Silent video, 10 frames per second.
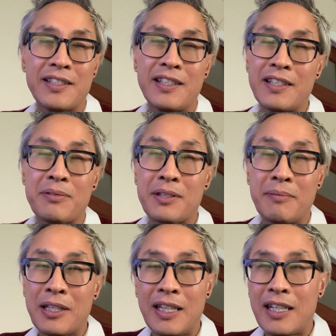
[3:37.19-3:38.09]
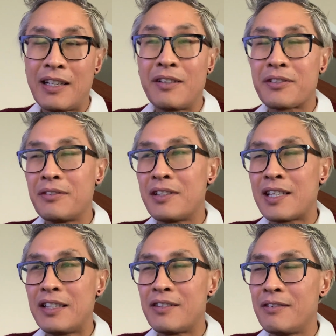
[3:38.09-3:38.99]
And this was something that I also had
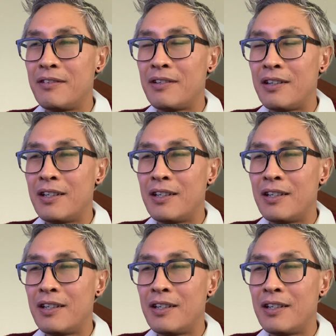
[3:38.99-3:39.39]
said to